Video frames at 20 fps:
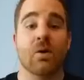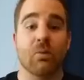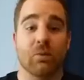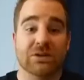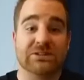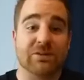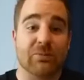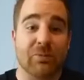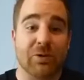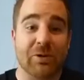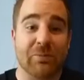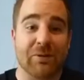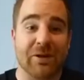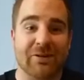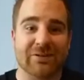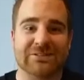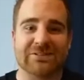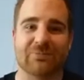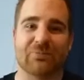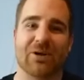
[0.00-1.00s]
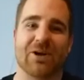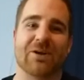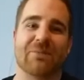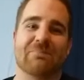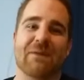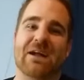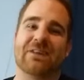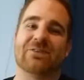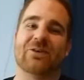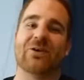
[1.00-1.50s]
What's up, Wanna Players, and welcome
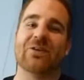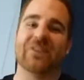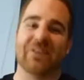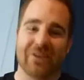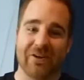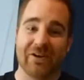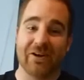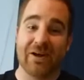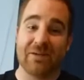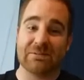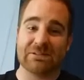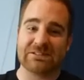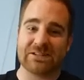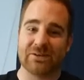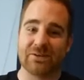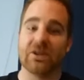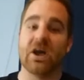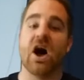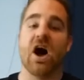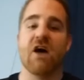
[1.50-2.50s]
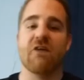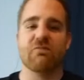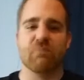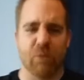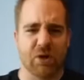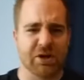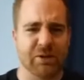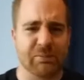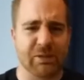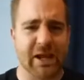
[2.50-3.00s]
back to another episode of
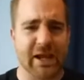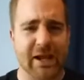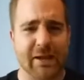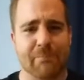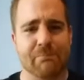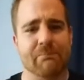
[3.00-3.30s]
Wanna Play.